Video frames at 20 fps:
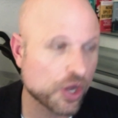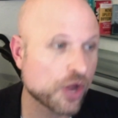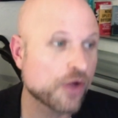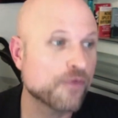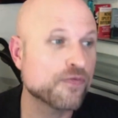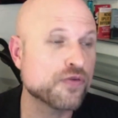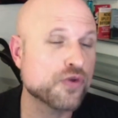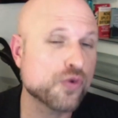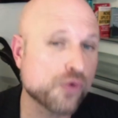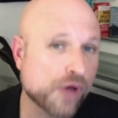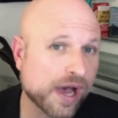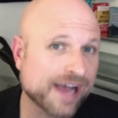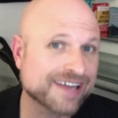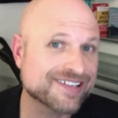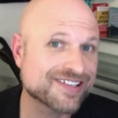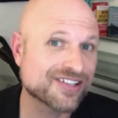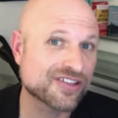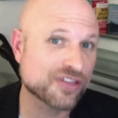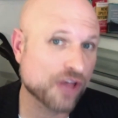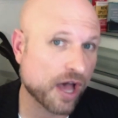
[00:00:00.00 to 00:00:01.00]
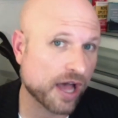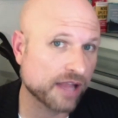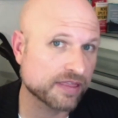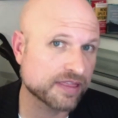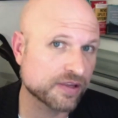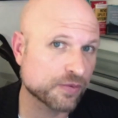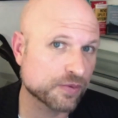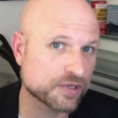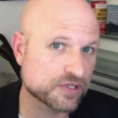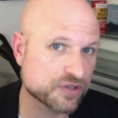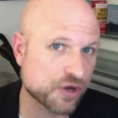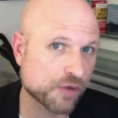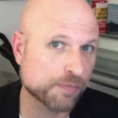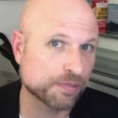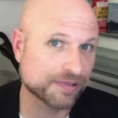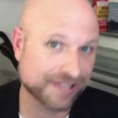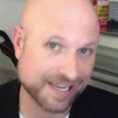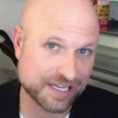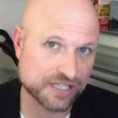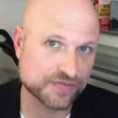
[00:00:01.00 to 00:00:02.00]
If you guys thought there was no
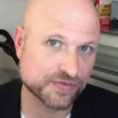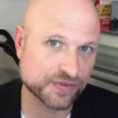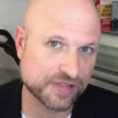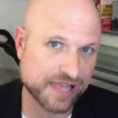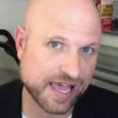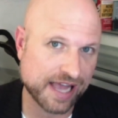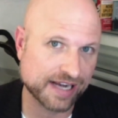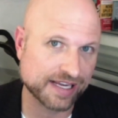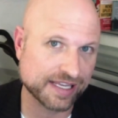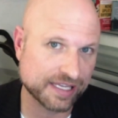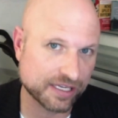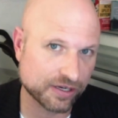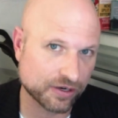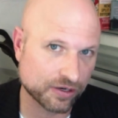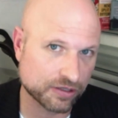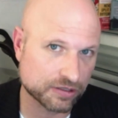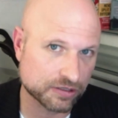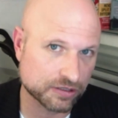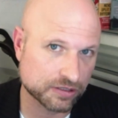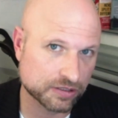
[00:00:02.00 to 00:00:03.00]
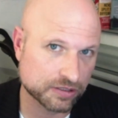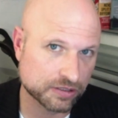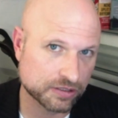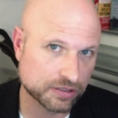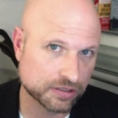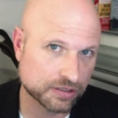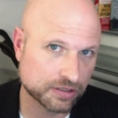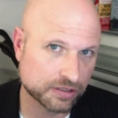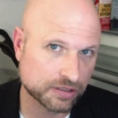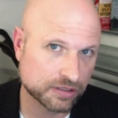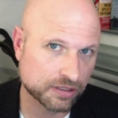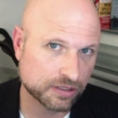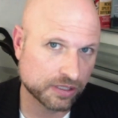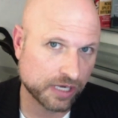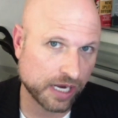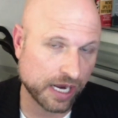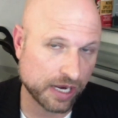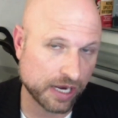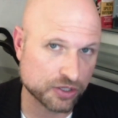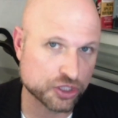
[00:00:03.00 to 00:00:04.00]
place for that here,
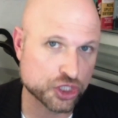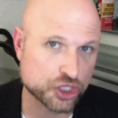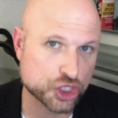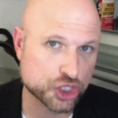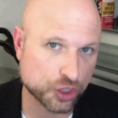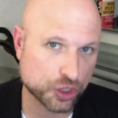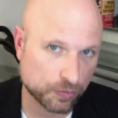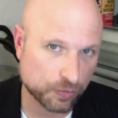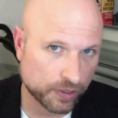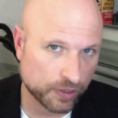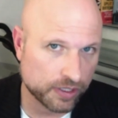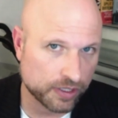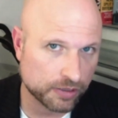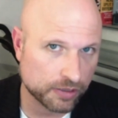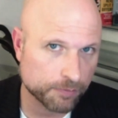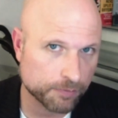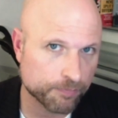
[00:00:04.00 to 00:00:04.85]
in Sherwood,